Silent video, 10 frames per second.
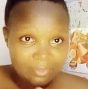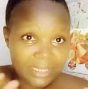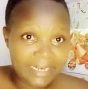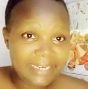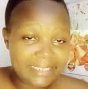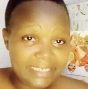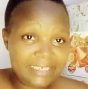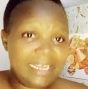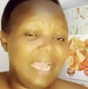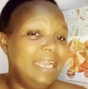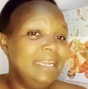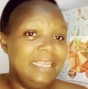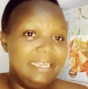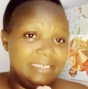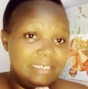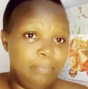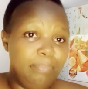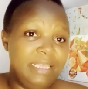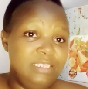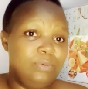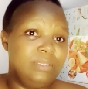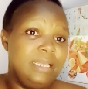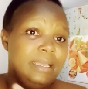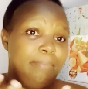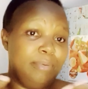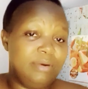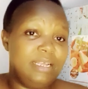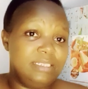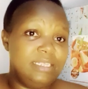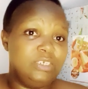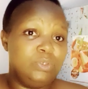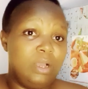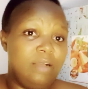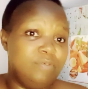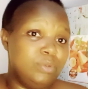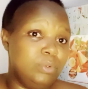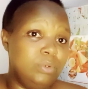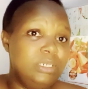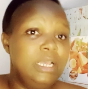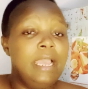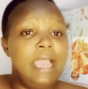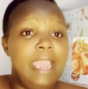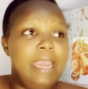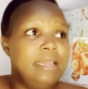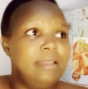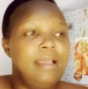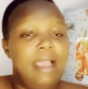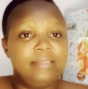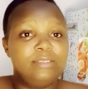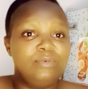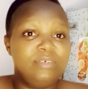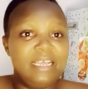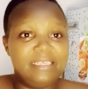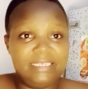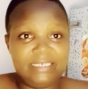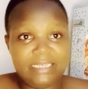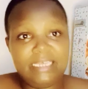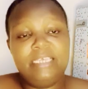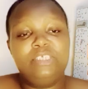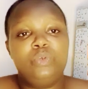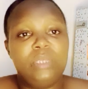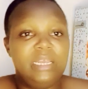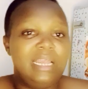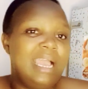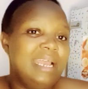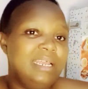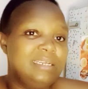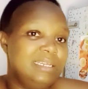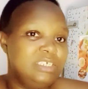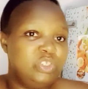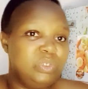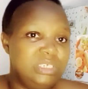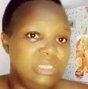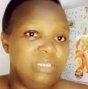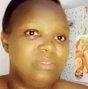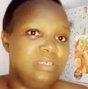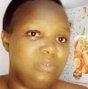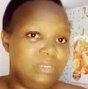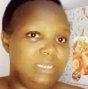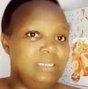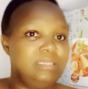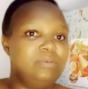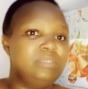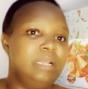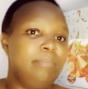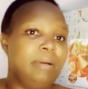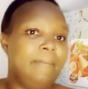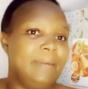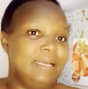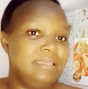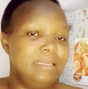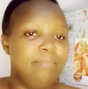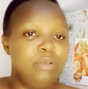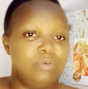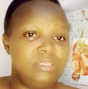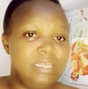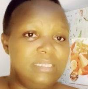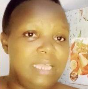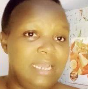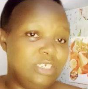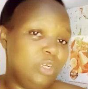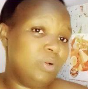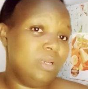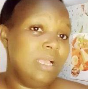an agent earn? It depends with the products that you have sold. And as good as it is, you can earn at least 20,000 to 30,000 per month, because that's article